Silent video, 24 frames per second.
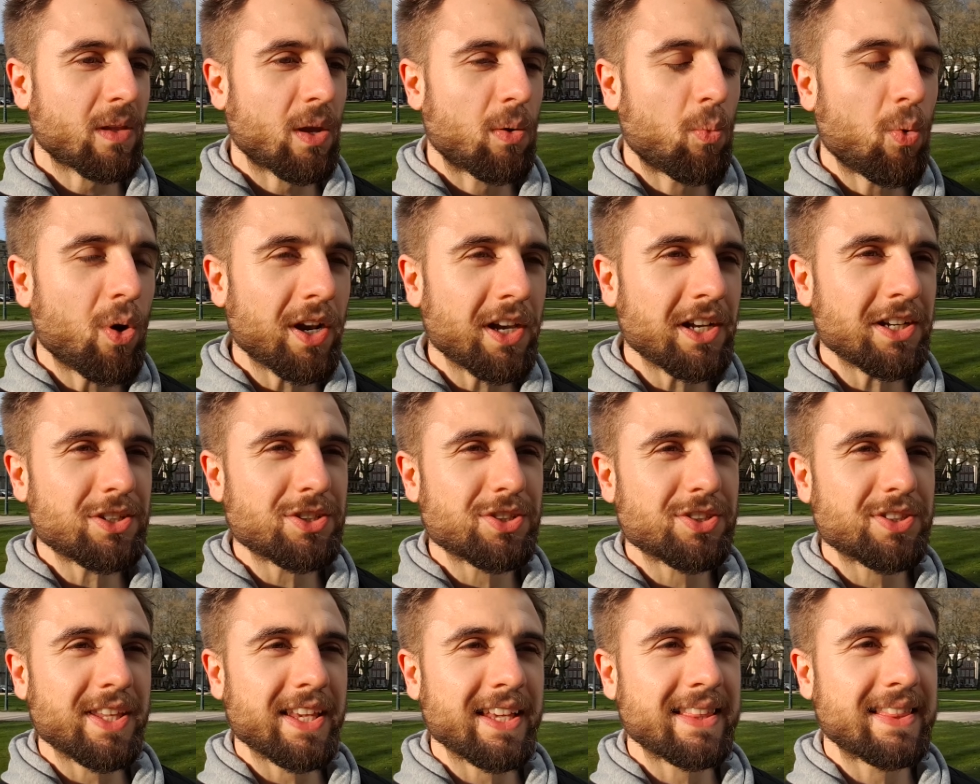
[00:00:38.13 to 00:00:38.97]
one
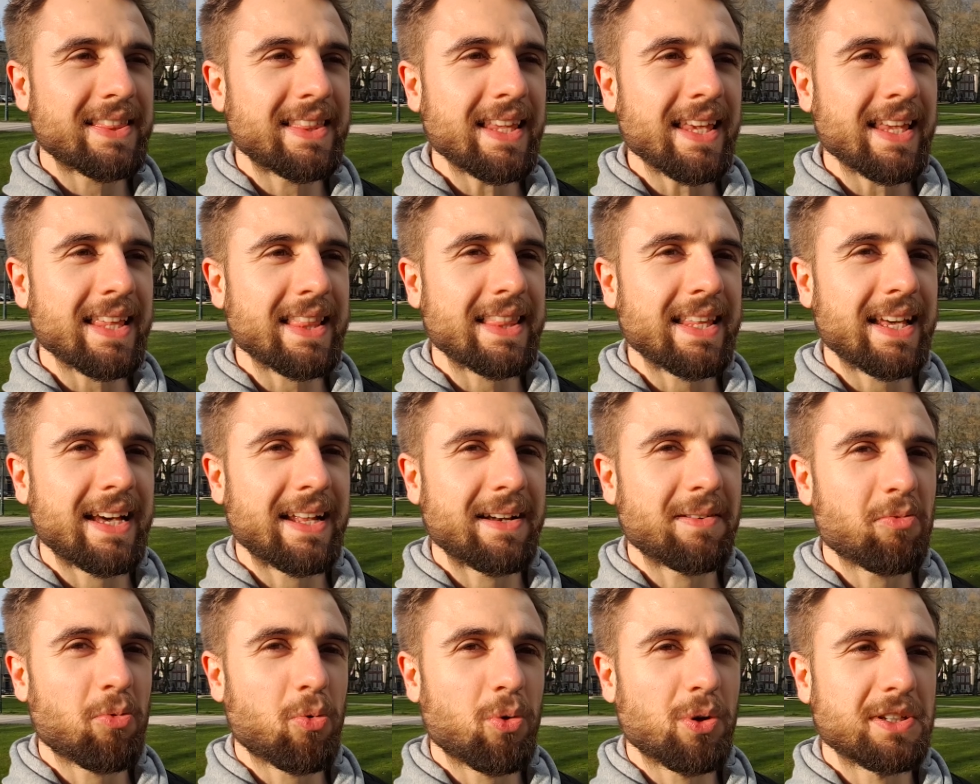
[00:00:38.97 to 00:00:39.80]
interesting thing
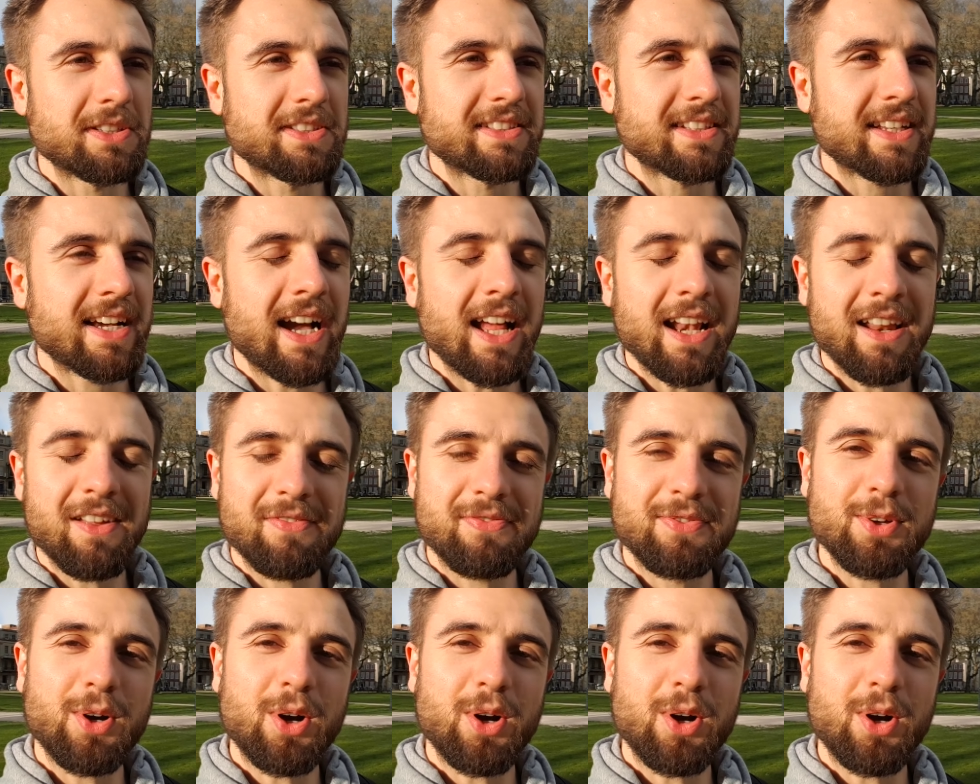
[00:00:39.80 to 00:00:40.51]
that was kind of